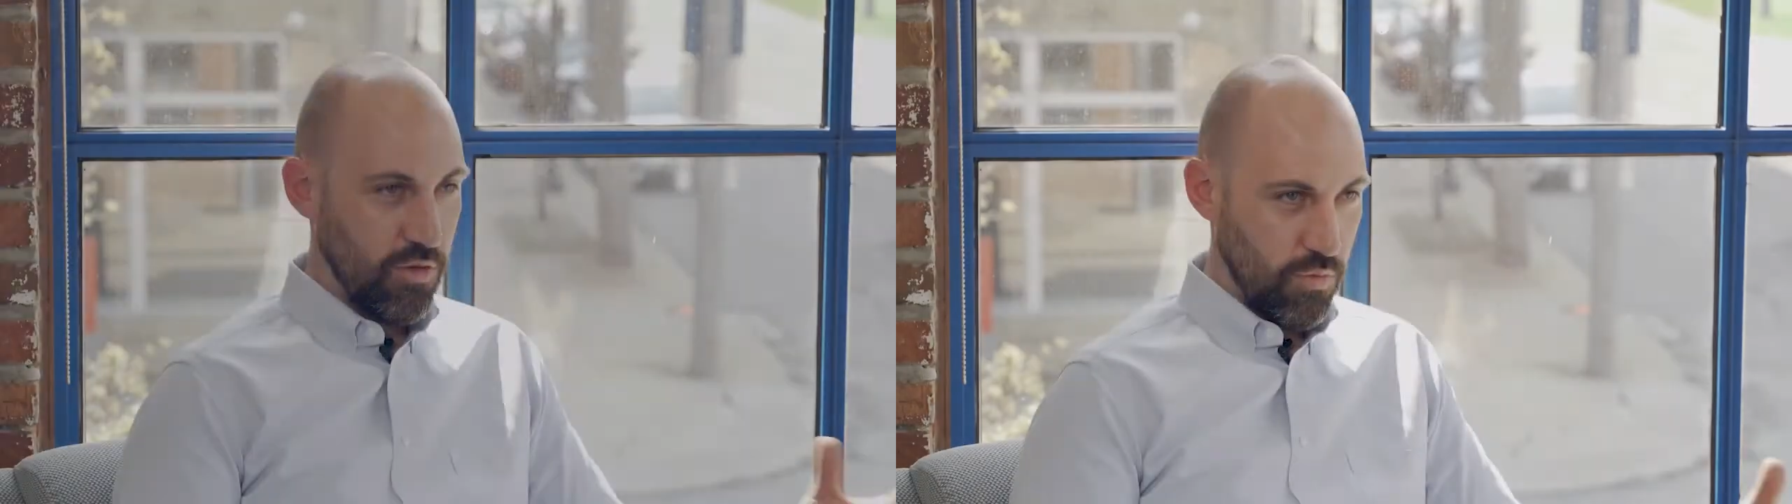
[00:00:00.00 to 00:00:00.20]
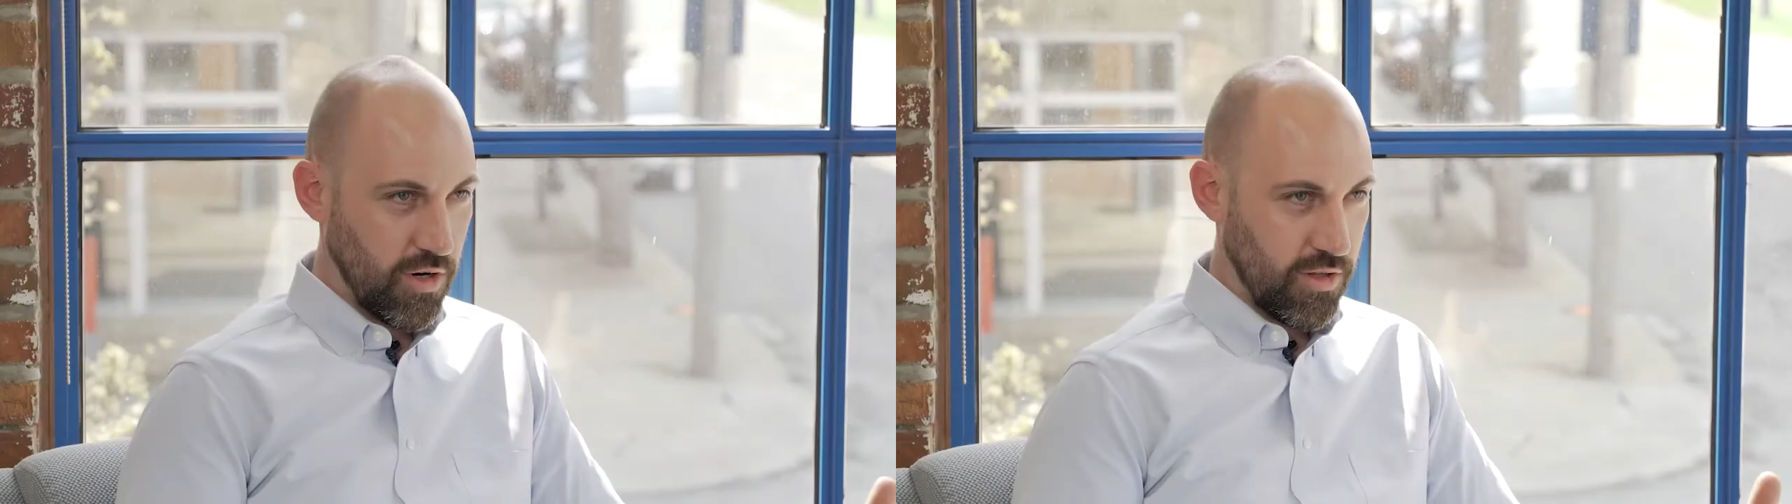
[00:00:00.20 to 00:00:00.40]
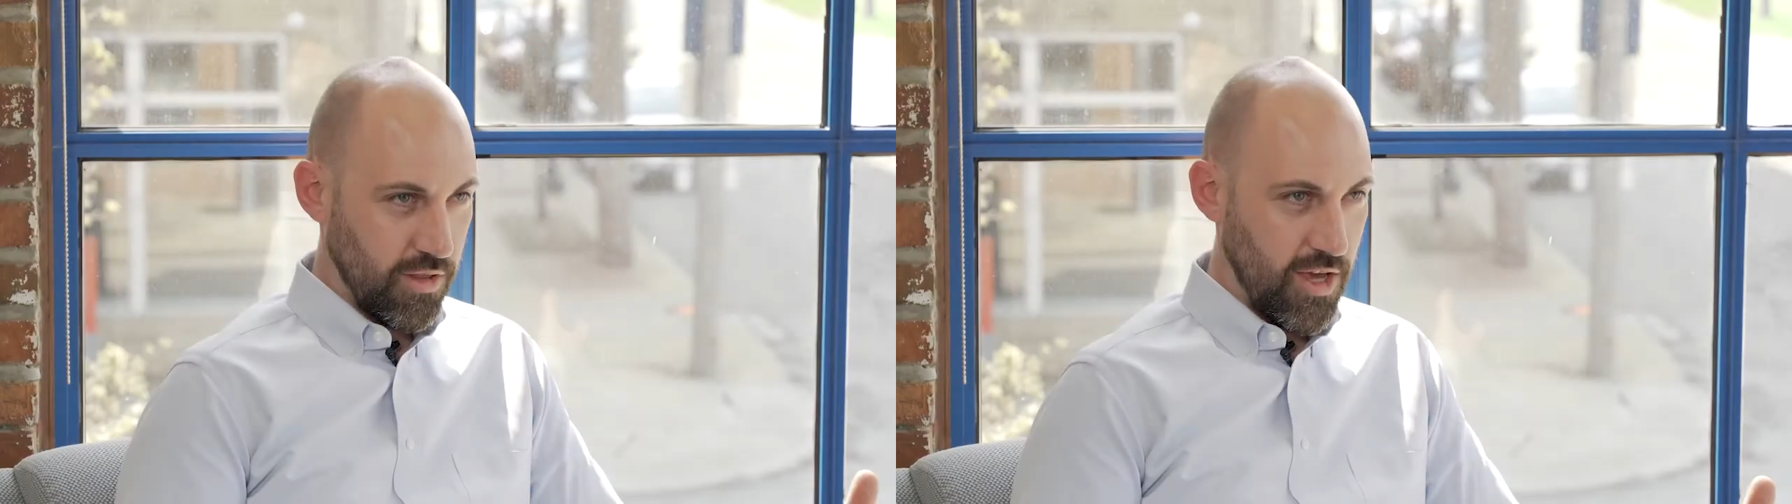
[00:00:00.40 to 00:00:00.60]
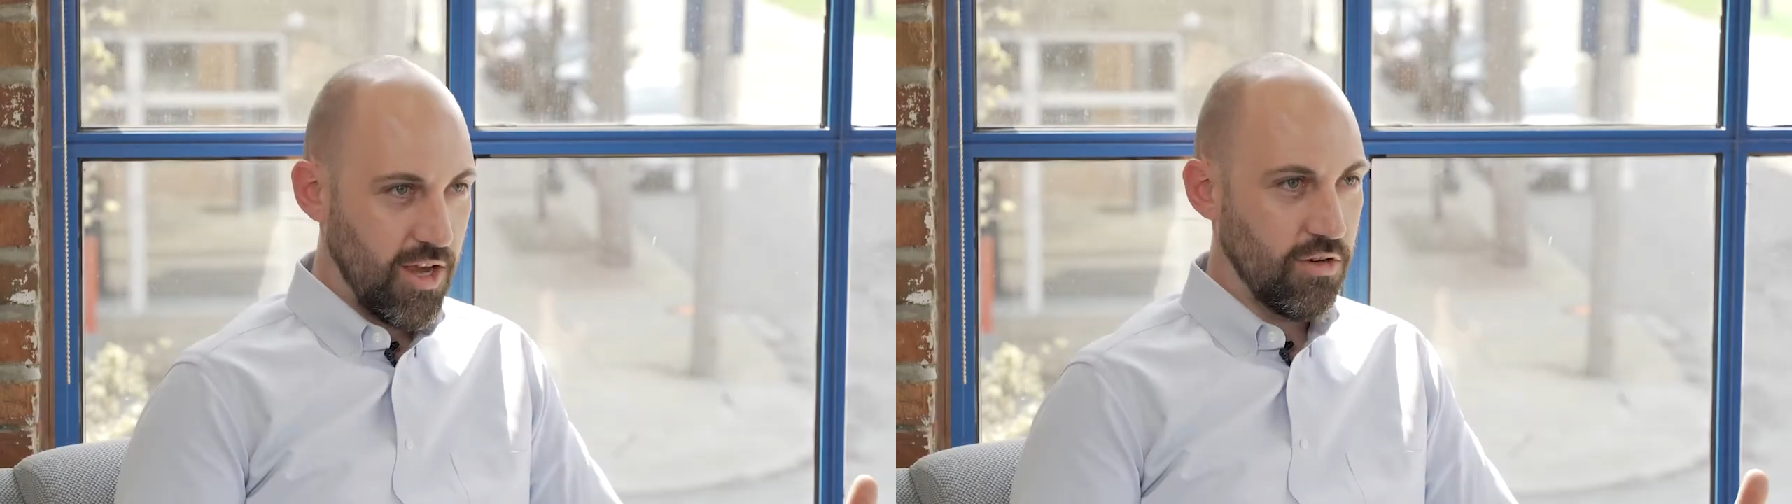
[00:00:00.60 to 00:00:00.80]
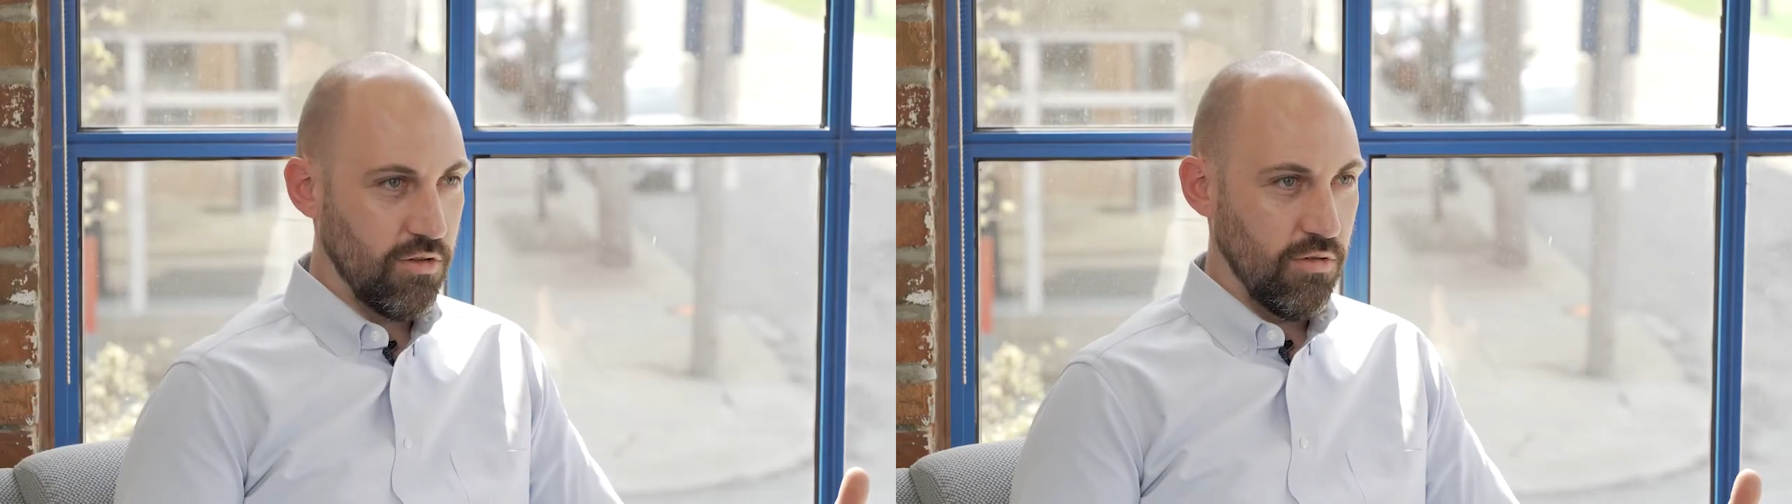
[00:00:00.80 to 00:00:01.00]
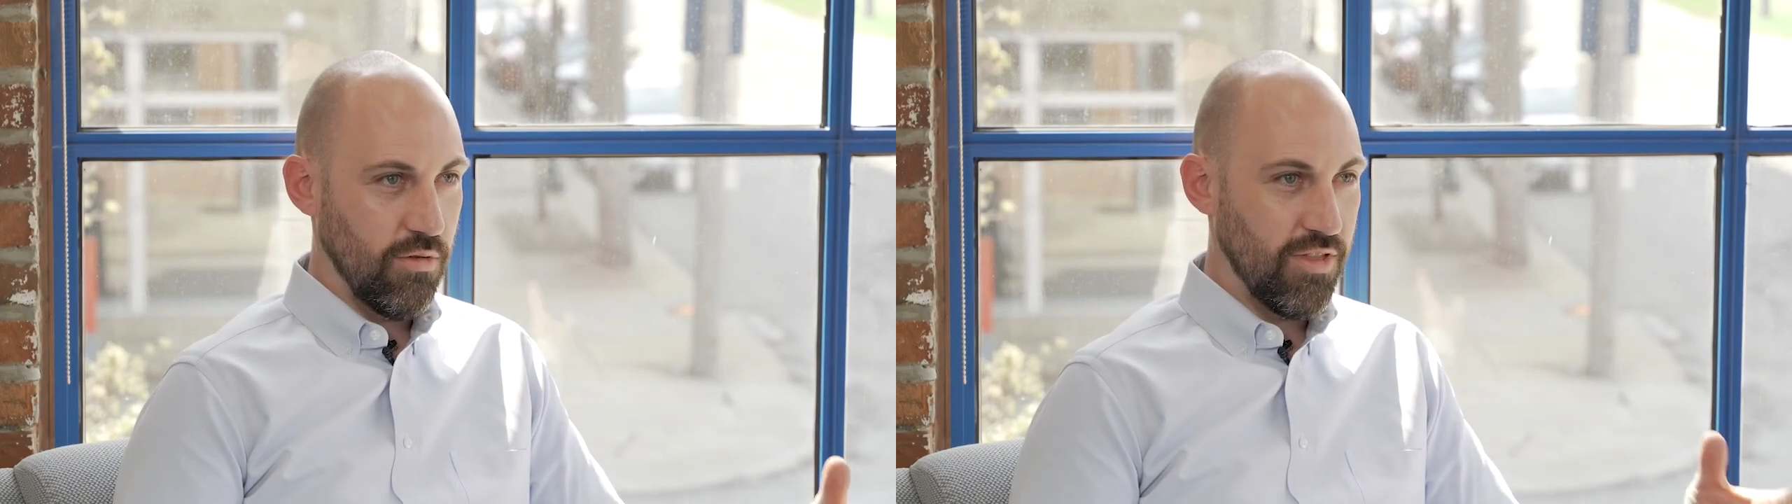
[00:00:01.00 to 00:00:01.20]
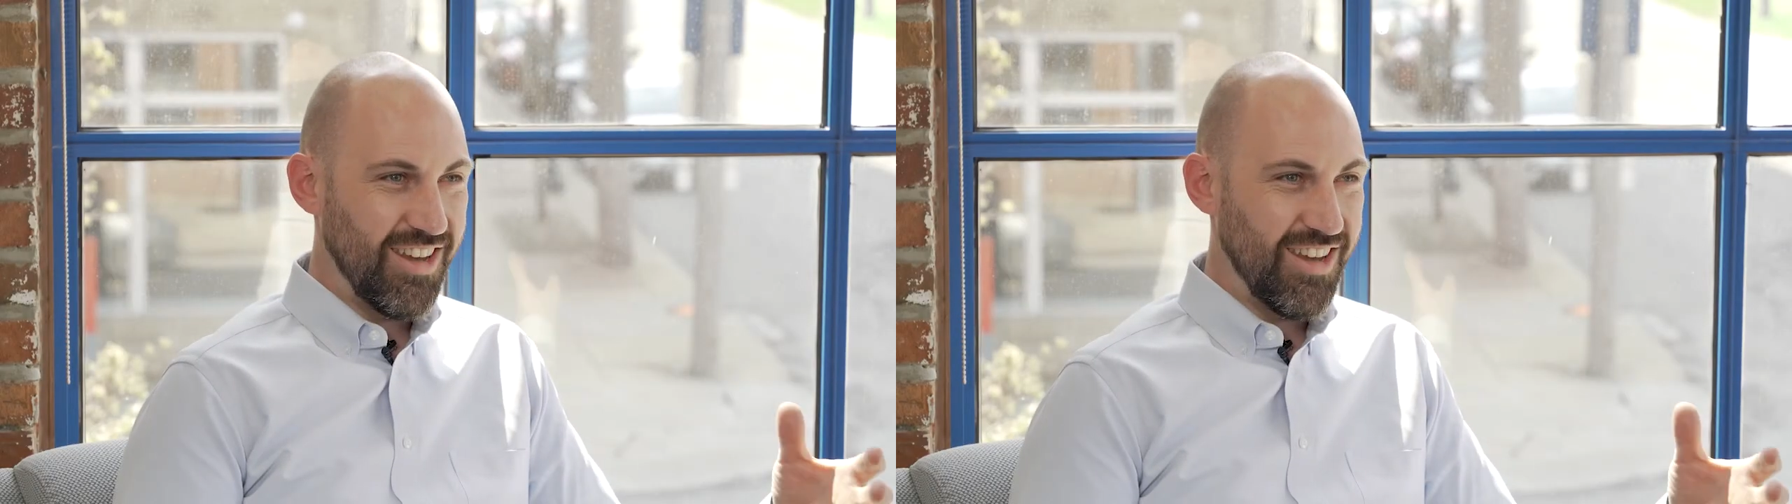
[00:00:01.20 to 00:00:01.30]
in the work that they do